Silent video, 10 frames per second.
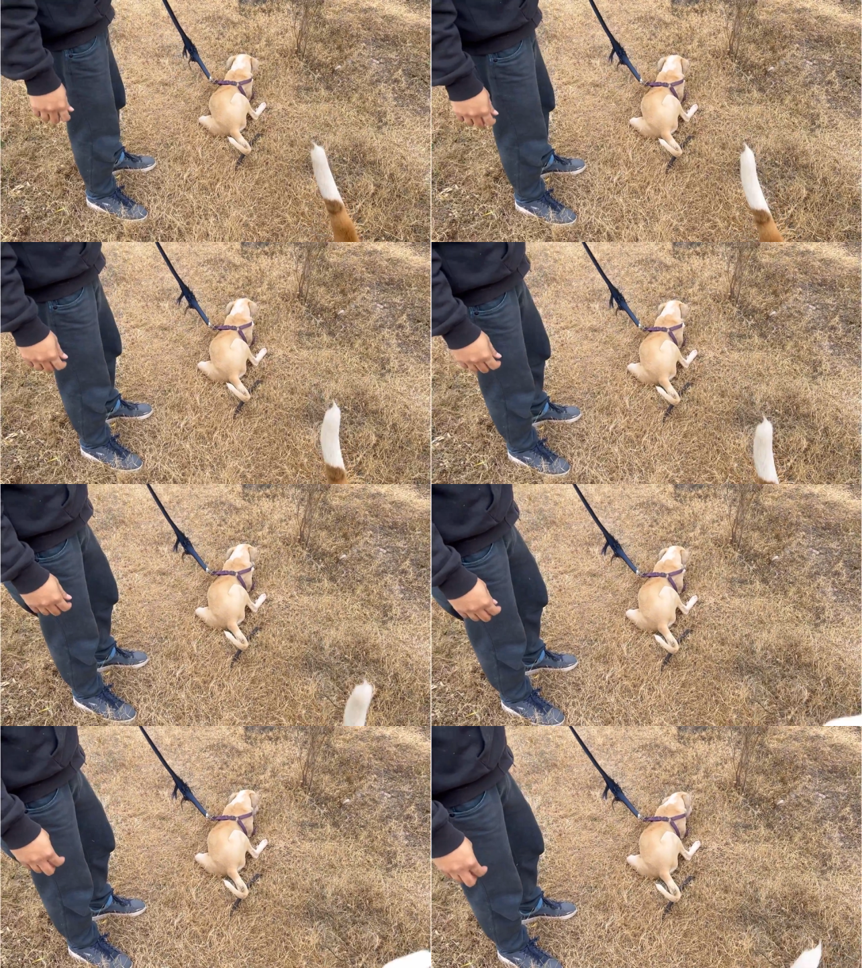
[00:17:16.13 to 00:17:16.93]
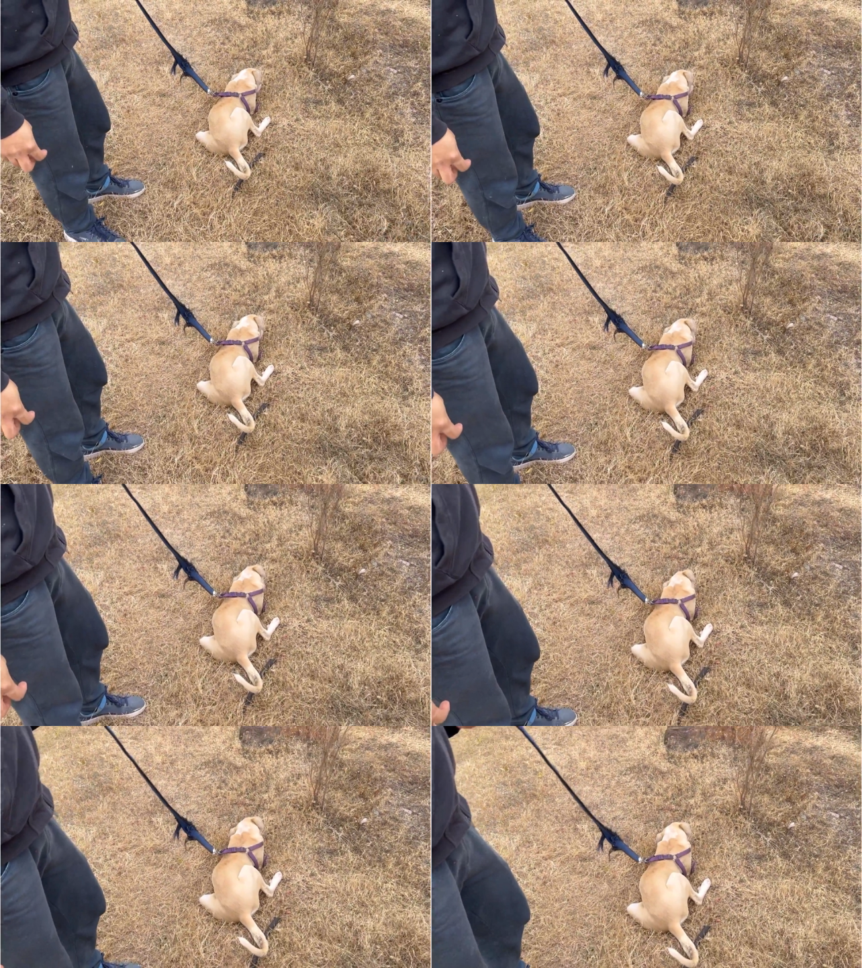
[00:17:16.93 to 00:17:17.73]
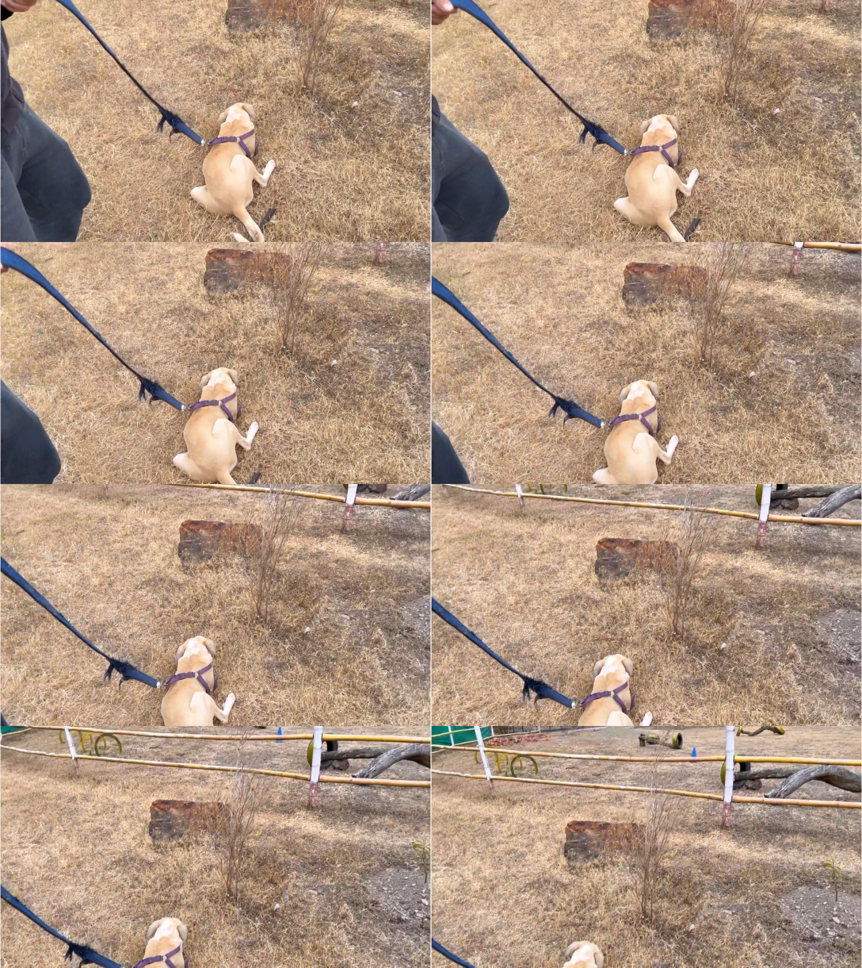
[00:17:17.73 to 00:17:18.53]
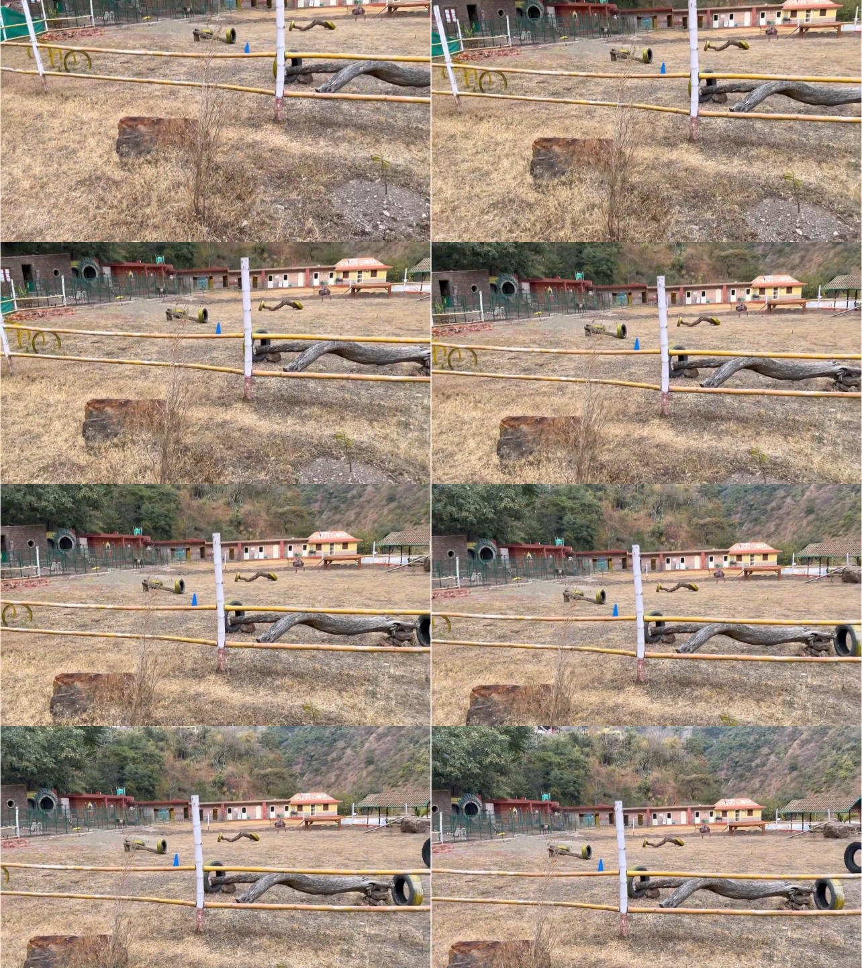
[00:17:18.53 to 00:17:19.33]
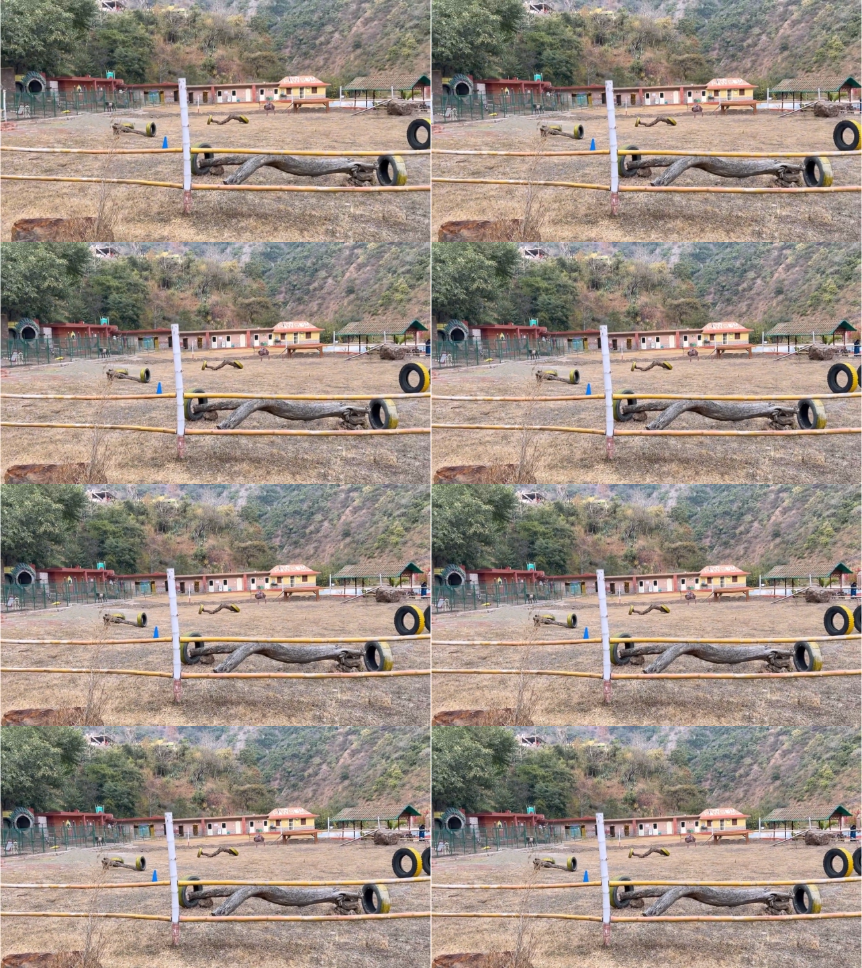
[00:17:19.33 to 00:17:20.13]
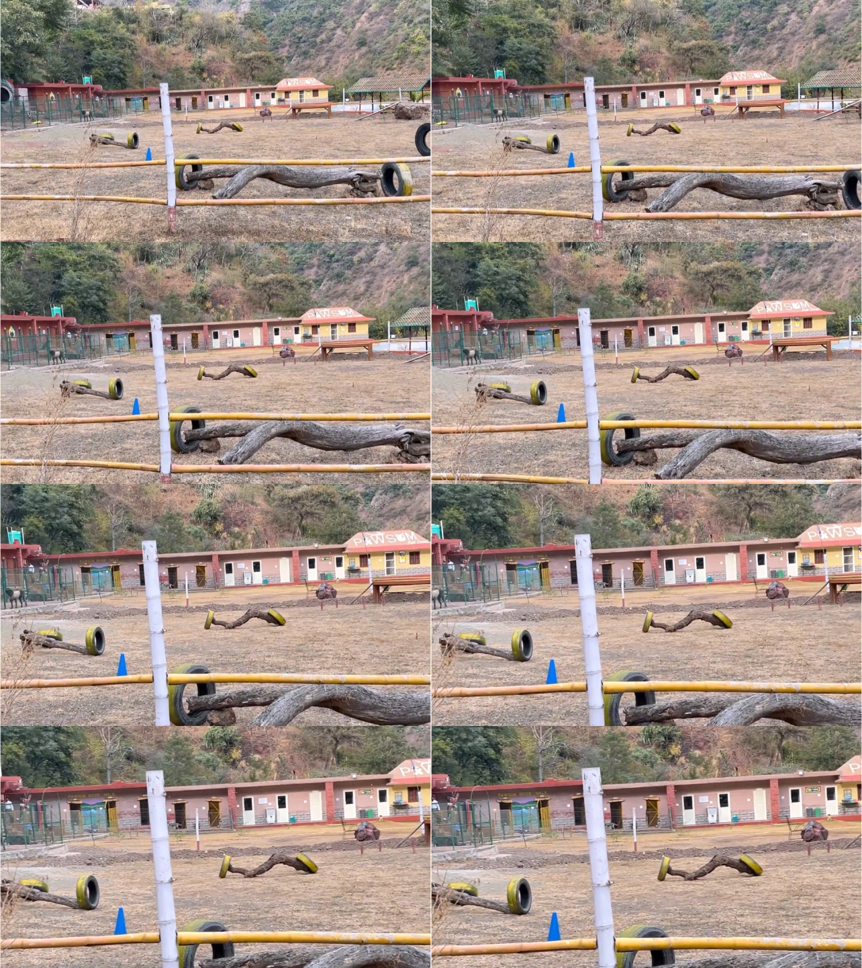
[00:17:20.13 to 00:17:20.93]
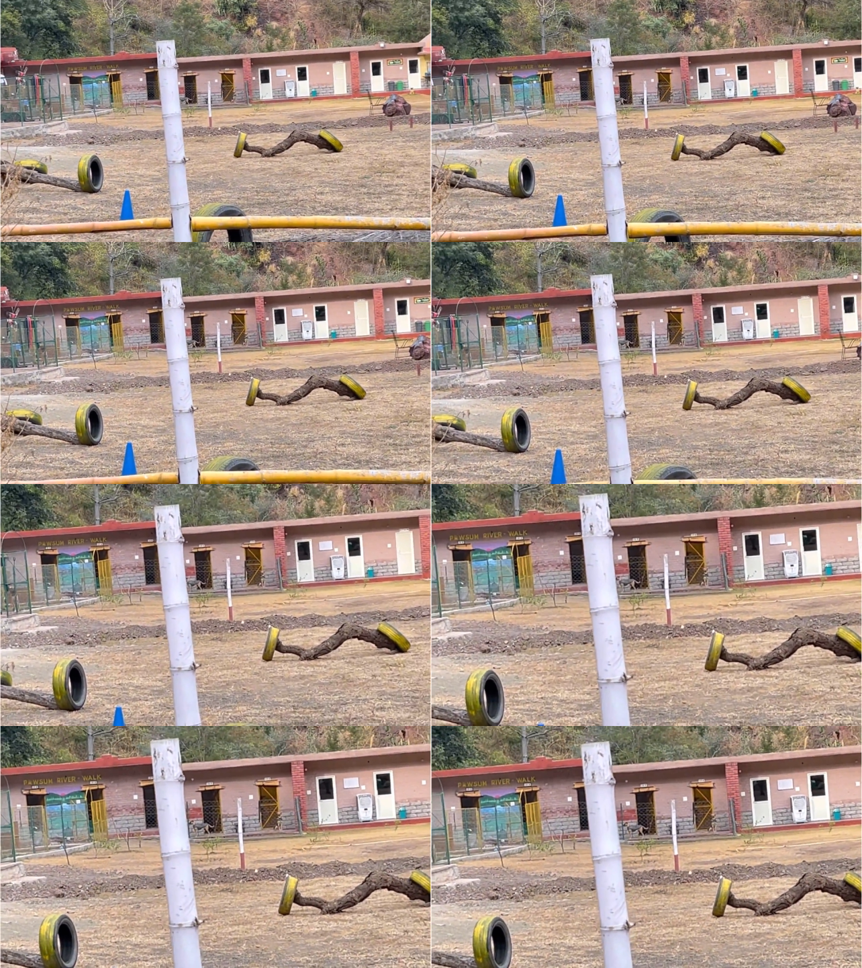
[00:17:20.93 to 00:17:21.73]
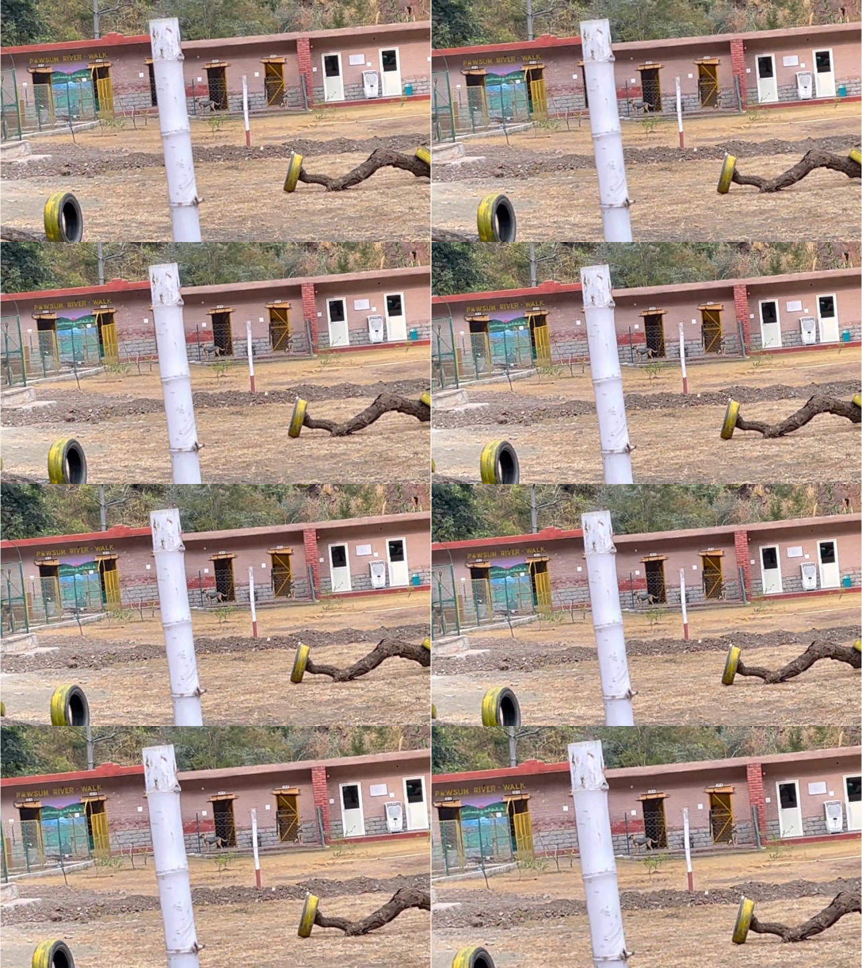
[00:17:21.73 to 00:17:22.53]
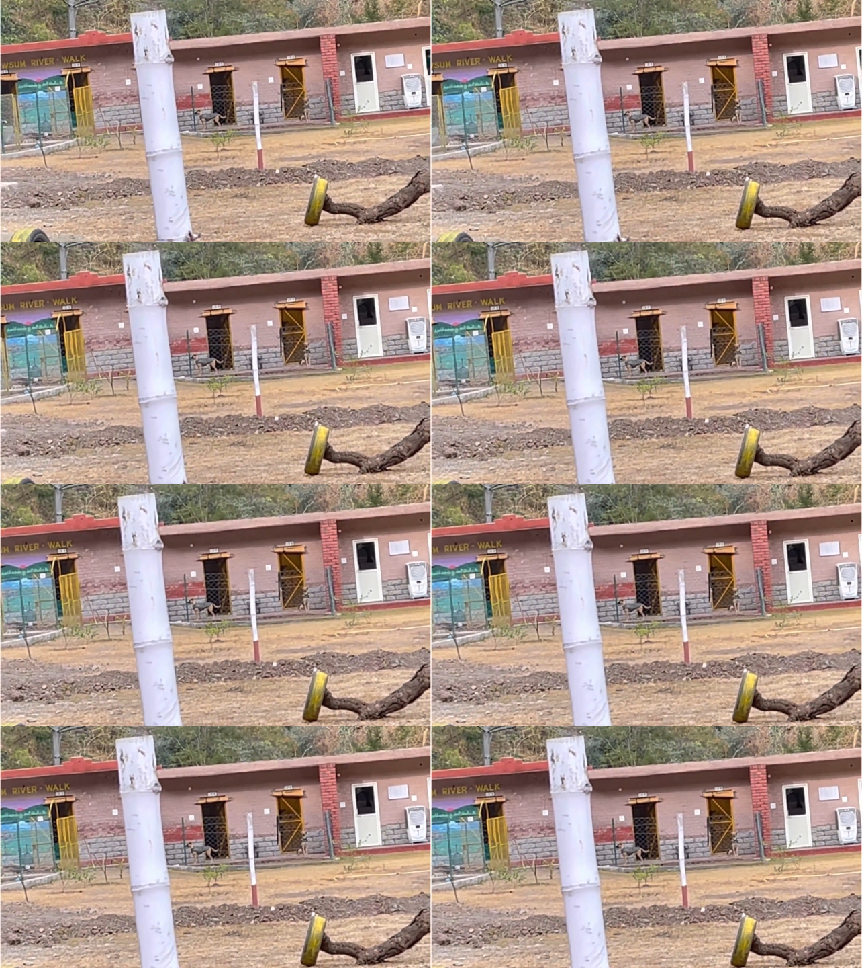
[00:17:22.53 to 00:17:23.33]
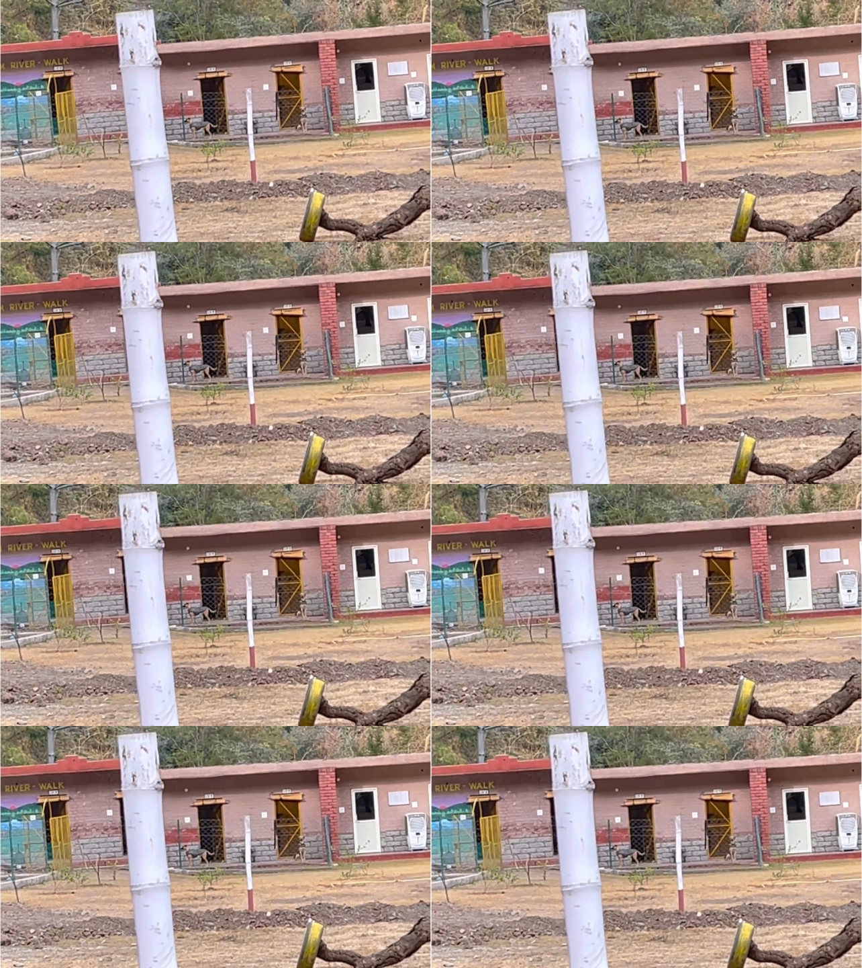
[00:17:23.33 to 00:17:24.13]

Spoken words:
(no speaker visible)